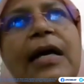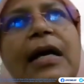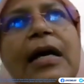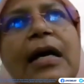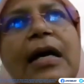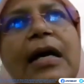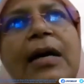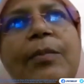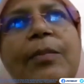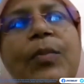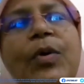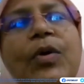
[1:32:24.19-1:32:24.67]

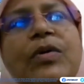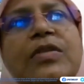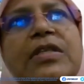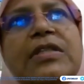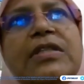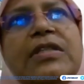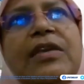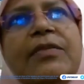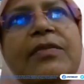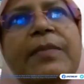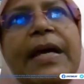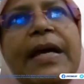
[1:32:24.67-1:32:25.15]

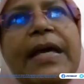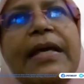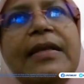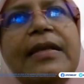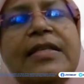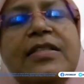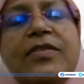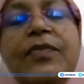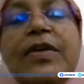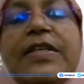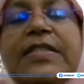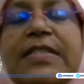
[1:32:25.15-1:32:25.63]
Positive by
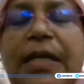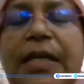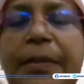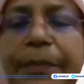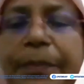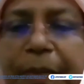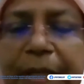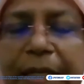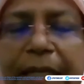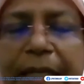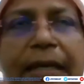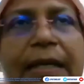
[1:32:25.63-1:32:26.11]
industry. For
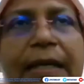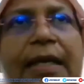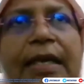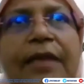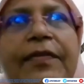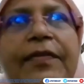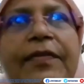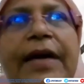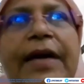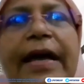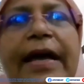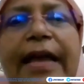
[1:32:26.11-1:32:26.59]
example,
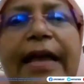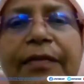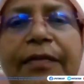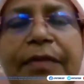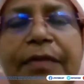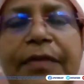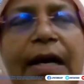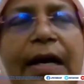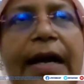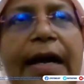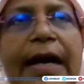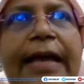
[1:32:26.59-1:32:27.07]
if I
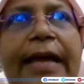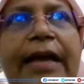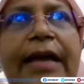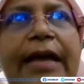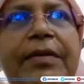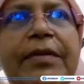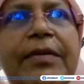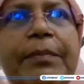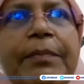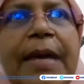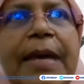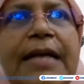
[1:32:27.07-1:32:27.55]
have
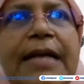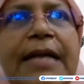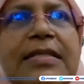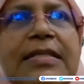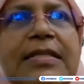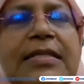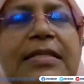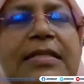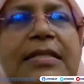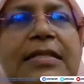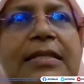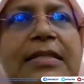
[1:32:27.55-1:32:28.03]
a
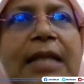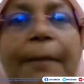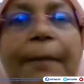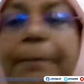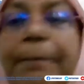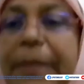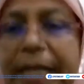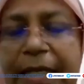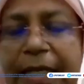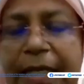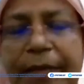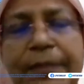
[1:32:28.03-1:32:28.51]
bus
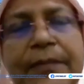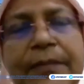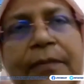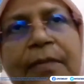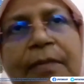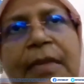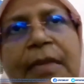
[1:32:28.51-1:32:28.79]
company,